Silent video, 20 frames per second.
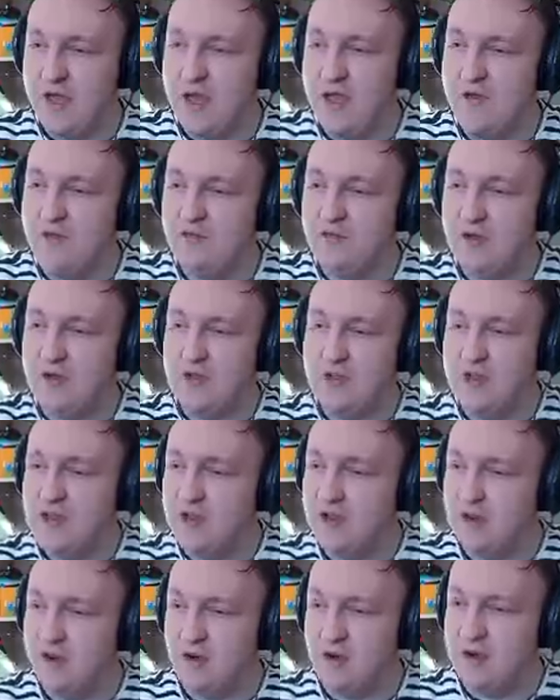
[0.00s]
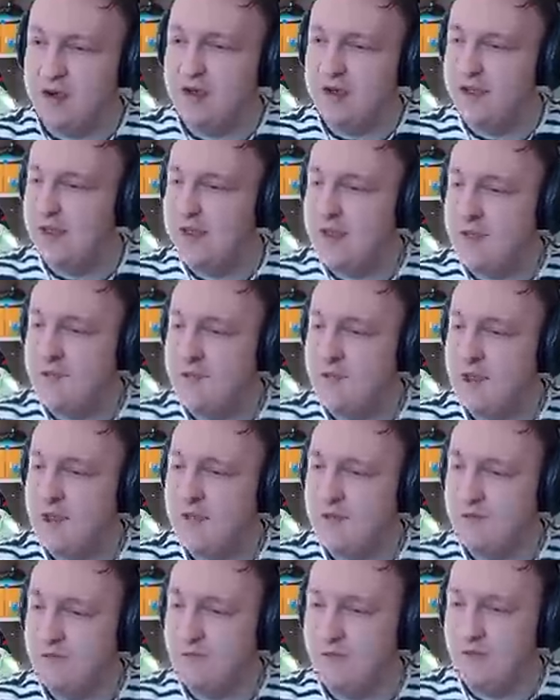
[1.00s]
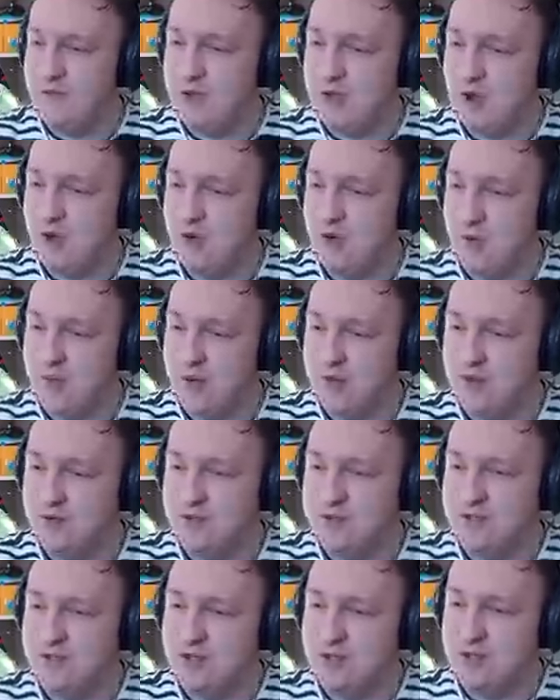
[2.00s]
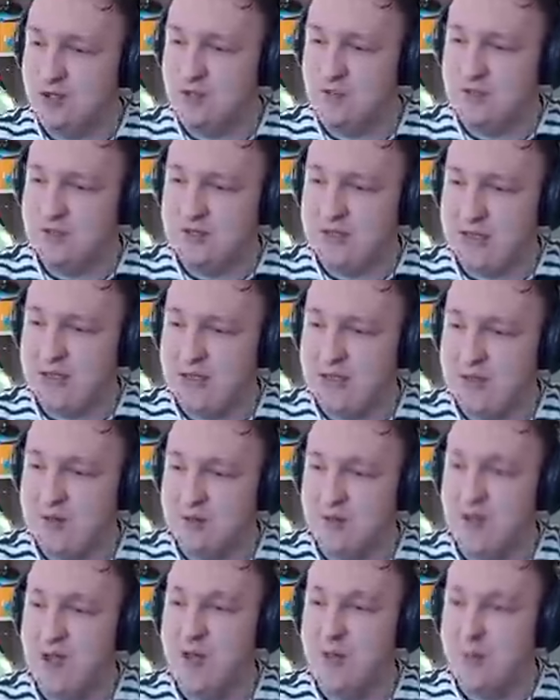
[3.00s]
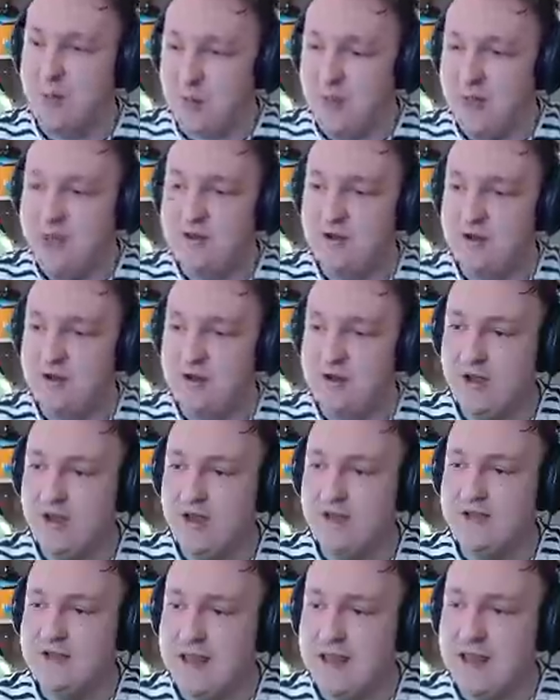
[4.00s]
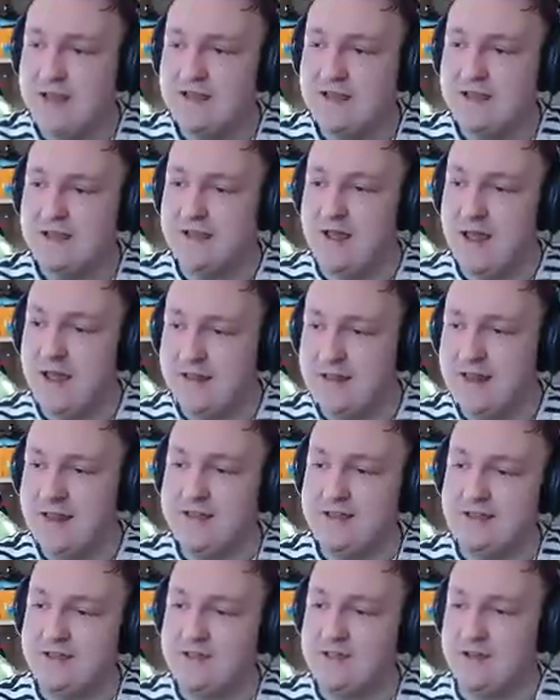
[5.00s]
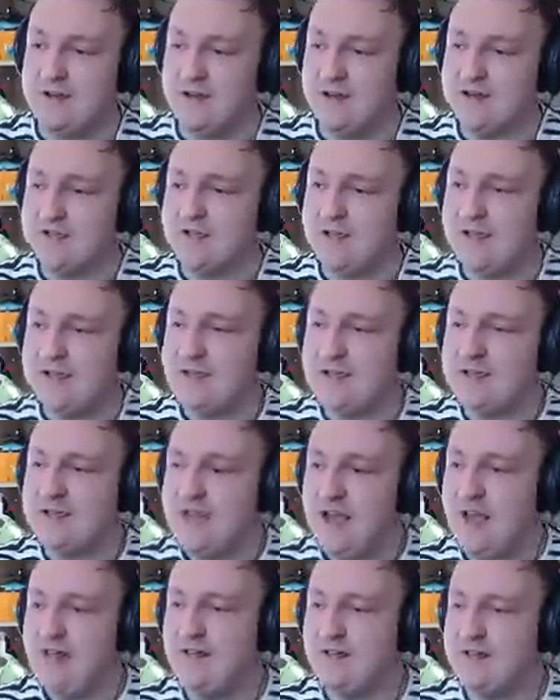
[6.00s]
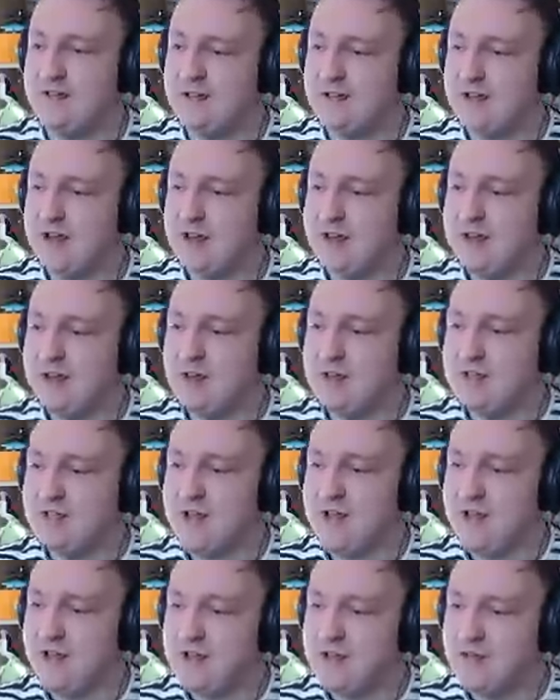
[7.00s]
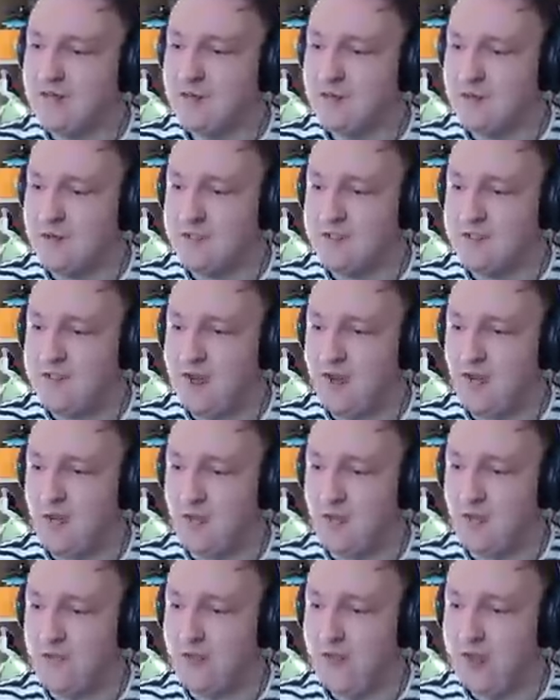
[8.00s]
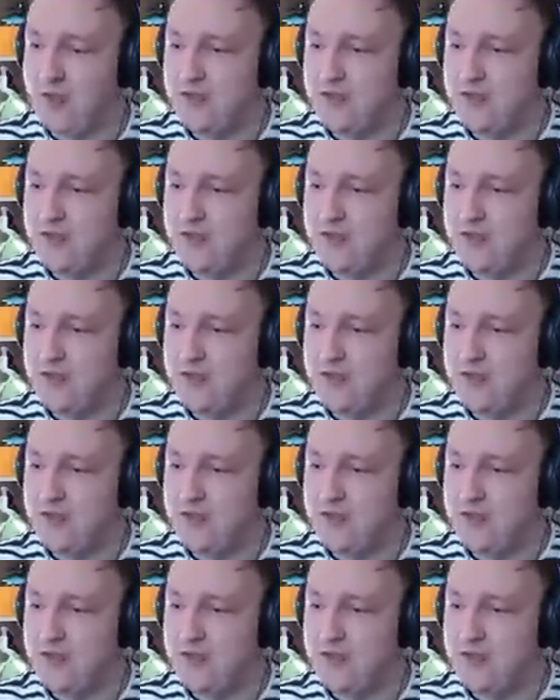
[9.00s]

Every year, can I make the video about this stupid game better than I did last year? It's like a challenge, a little challenge for myself.